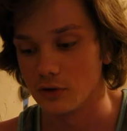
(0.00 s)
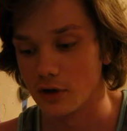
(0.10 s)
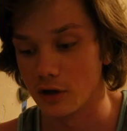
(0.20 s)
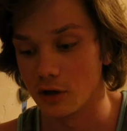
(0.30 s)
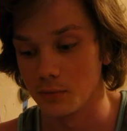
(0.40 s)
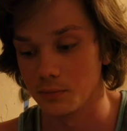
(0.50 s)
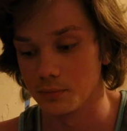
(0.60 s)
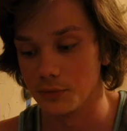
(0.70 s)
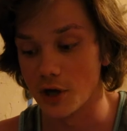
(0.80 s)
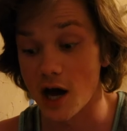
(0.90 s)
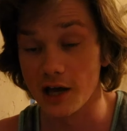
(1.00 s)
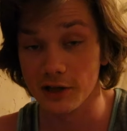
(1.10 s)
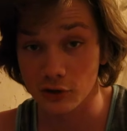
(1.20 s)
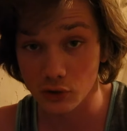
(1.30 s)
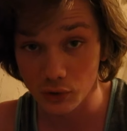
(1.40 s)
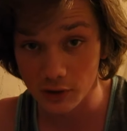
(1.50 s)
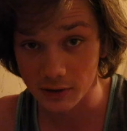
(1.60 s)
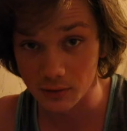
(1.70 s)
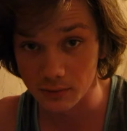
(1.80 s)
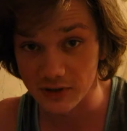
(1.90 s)
um, not
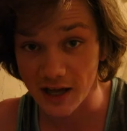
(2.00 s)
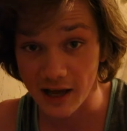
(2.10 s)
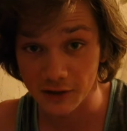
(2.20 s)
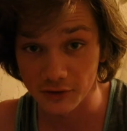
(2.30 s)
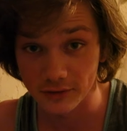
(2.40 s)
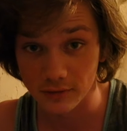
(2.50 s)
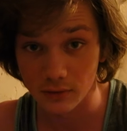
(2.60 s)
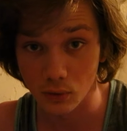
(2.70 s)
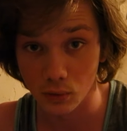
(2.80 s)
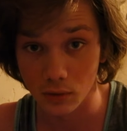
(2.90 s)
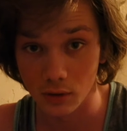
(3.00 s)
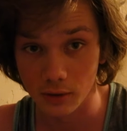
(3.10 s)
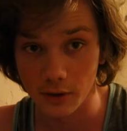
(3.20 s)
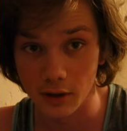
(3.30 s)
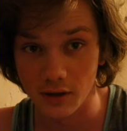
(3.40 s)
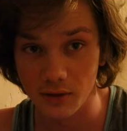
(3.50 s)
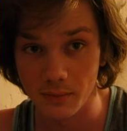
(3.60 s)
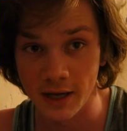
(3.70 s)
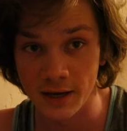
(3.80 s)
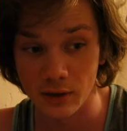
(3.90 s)
including tax or uh, the
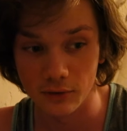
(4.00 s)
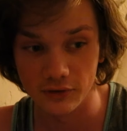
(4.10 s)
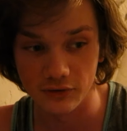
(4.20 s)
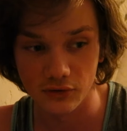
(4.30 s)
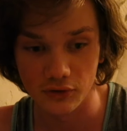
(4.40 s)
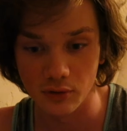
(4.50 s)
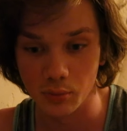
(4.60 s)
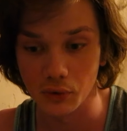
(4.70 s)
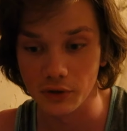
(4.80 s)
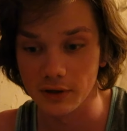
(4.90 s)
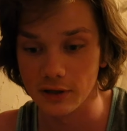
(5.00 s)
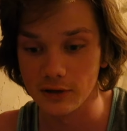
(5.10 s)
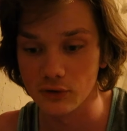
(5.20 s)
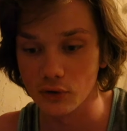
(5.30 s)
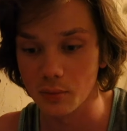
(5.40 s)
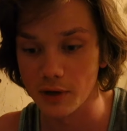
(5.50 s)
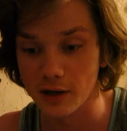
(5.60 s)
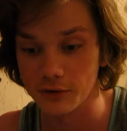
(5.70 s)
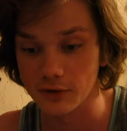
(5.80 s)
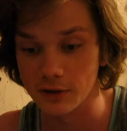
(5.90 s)
man hours it took to build it. And it took
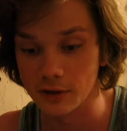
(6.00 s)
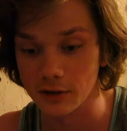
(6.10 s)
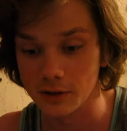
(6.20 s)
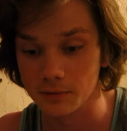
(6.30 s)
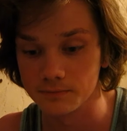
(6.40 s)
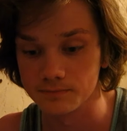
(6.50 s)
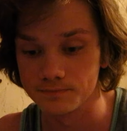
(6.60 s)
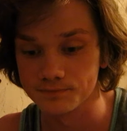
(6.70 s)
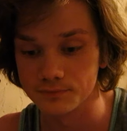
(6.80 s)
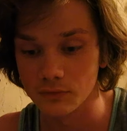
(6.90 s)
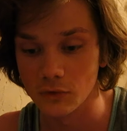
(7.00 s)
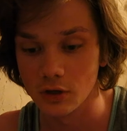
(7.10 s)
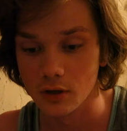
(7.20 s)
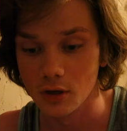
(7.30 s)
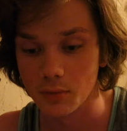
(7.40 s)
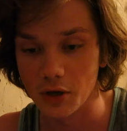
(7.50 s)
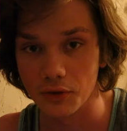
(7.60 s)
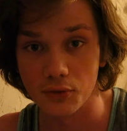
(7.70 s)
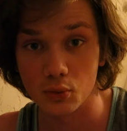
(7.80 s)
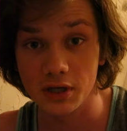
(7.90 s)
about uh, about
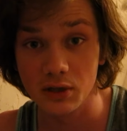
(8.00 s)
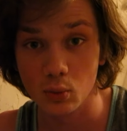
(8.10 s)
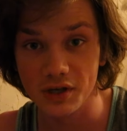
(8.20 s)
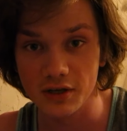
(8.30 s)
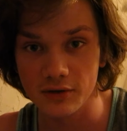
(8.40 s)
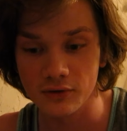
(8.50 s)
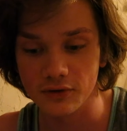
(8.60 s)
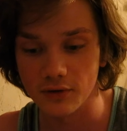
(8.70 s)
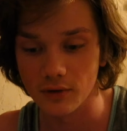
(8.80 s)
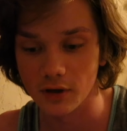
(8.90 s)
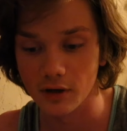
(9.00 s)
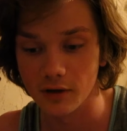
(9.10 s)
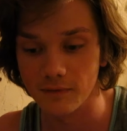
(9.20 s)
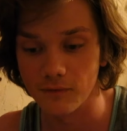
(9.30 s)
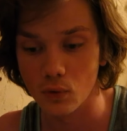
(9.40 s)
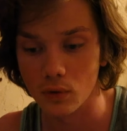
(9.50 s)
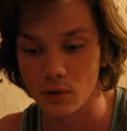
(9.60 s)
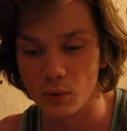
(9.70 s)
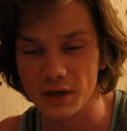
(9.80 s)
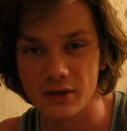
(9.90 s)
three weekends, uh,
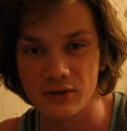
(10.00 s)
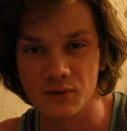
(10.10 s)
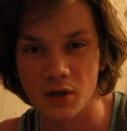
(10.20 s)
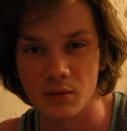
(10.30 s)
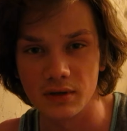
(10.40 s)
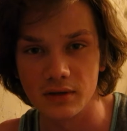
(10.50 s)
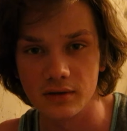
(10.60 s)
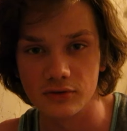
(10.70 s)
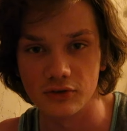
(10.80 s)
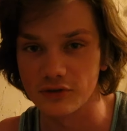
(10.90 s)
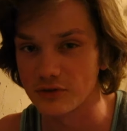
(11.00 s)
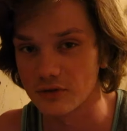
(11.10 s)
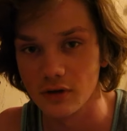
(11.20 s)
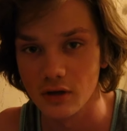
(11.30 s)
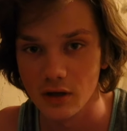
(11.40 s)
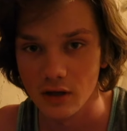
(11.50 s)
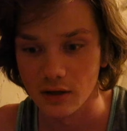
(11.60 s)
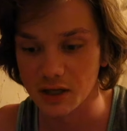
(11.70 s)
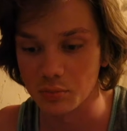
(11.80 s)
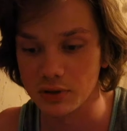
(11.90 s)
four weekends maybe, just
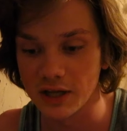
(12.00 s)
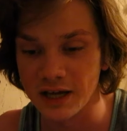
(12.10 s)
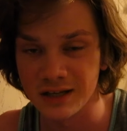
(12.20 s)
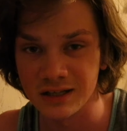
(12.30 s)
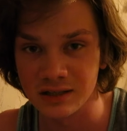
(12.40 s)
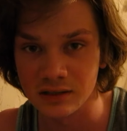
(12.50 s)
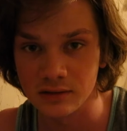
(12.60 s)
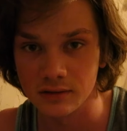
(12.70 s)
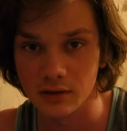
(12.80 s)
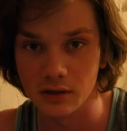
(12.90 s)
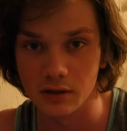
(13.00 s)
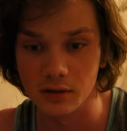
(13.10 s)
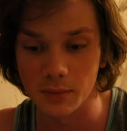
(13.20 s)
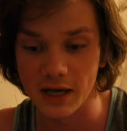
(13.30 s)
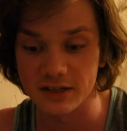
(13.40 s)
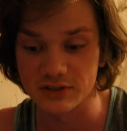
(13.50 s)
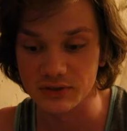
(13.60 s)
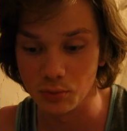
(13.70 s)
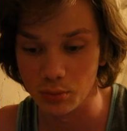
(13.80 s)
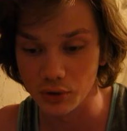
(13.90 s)
like planning, uh,
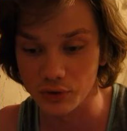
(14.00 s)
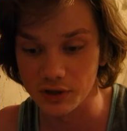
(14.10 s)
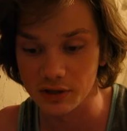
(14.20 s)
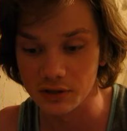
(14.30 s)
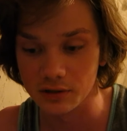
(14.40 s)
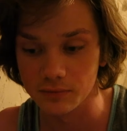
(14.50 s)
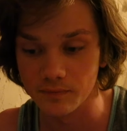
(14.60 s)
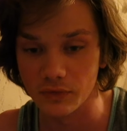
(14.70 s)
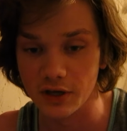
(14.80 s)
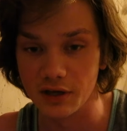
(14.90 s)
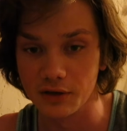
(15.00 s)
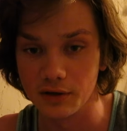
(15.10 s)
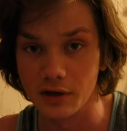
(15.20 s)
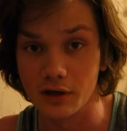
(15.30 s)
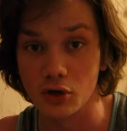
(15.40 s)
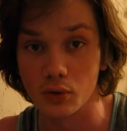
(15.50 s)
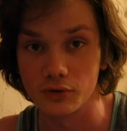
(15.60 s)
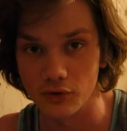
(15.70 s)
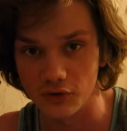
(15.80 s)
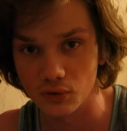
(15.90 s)
actually building, and uh, going
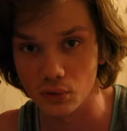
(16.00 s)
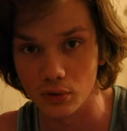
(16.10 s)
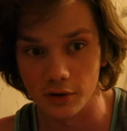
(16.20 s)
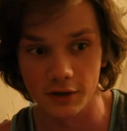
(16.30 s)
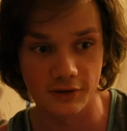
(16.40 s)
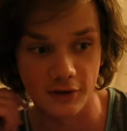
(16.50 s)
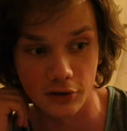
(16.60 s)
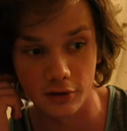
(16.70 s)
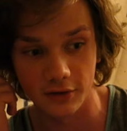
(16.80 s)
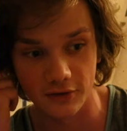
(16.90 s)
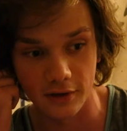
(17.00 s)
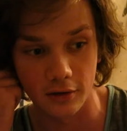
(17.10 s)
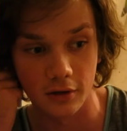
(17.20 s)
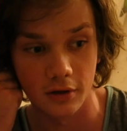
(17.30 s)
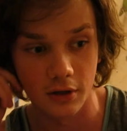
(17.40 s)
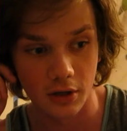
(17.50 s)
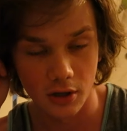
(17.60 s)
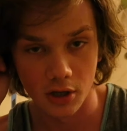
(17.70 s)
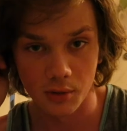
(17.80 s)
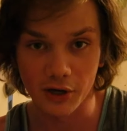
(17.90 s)
to the store, etc., etc.
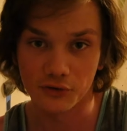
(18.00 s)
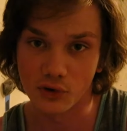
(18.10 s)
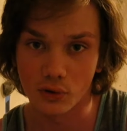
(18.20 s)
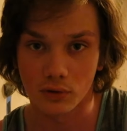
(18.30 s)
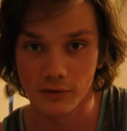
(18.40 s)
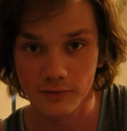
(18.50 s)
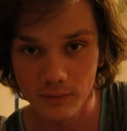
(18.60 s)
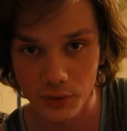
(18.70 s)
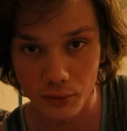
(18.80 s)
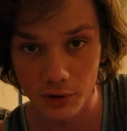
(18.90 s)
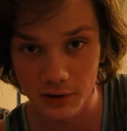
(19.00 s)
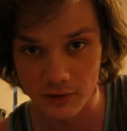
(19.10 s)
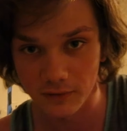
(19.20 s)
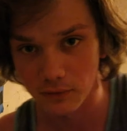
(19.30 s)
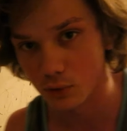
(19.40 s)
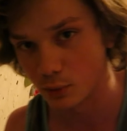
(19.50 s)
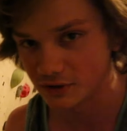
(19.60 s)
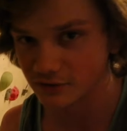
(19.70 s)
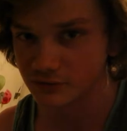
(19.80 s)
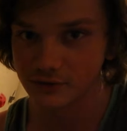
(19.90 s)
About total of three to four
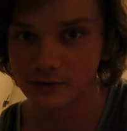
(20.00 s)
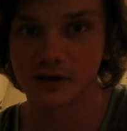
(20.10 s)
weekends,